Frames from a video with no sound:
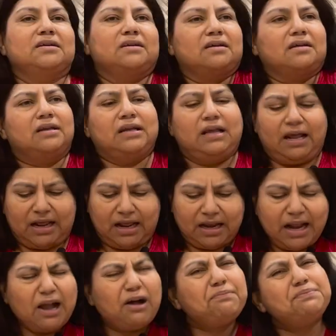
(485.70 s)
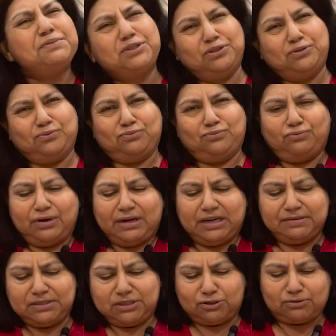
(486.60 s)
It helps you
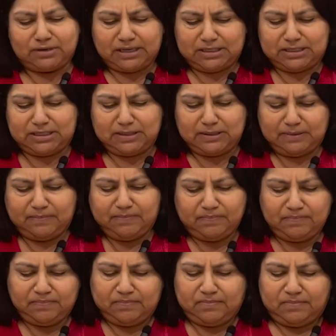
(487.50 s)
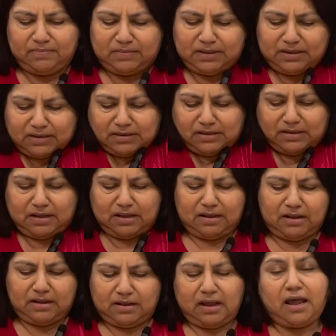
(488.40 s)
release stress.
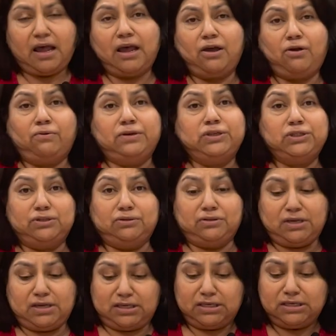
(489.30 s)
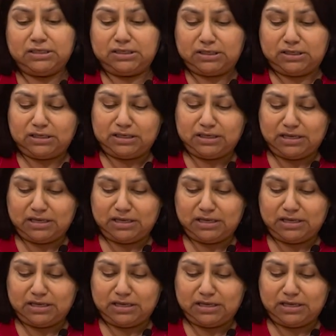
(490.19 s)
I always do this.